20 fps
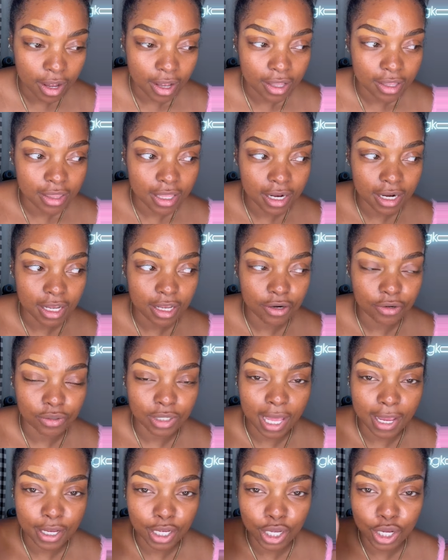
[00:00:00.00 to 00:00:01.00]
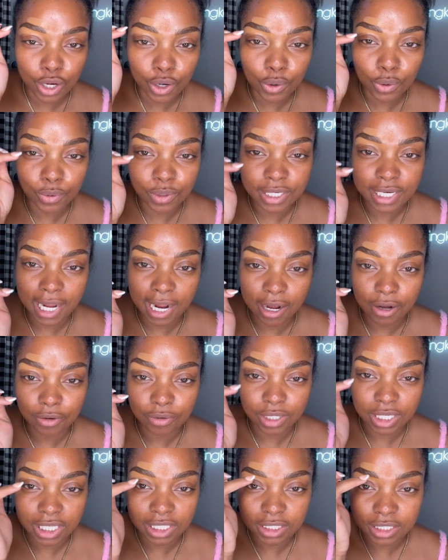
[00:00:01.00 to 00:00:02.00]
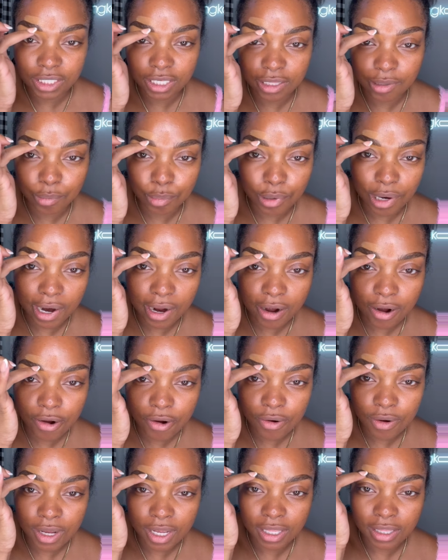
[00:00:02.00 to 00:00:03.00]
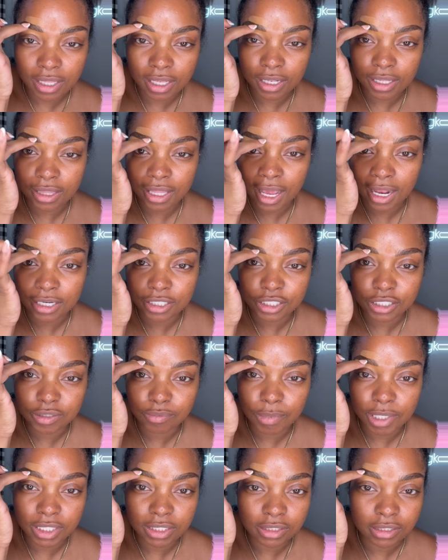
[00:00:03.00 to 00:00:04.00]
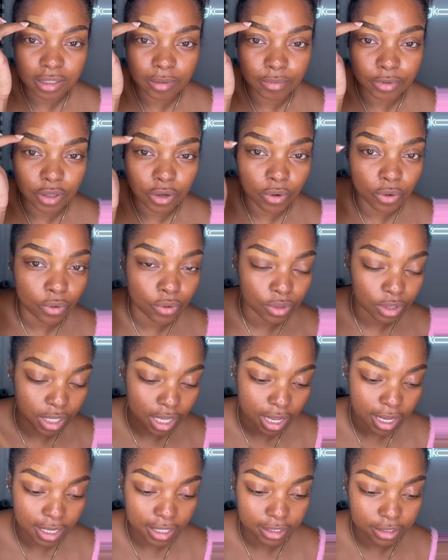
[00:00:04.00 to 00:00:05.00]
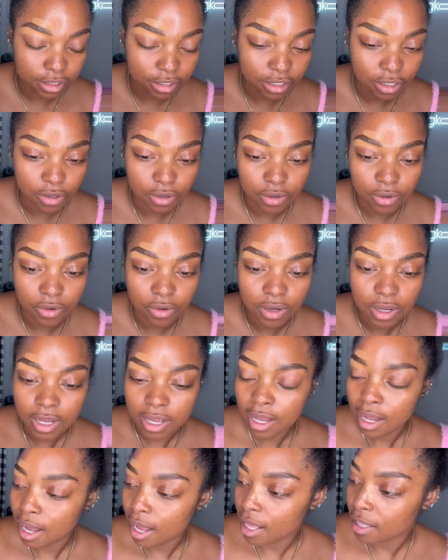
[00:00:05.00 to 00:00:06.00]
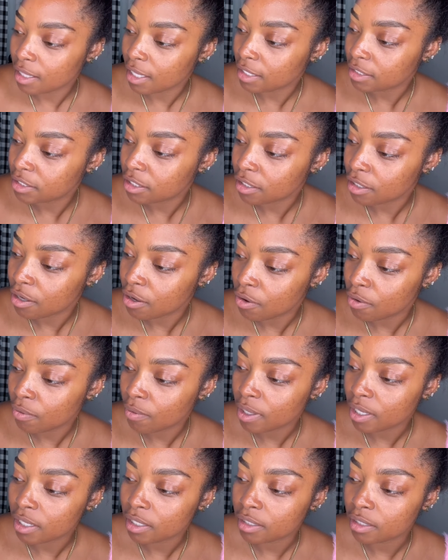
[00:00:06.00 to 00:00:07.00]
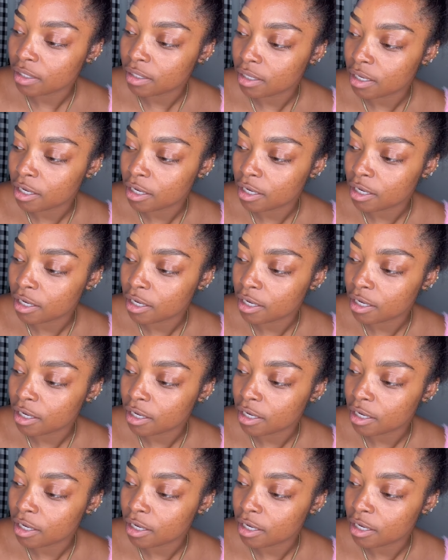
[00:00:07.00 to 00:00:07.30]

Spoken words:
then it'll like go down into the brow, and then that just messes up the whole line. So I like to go in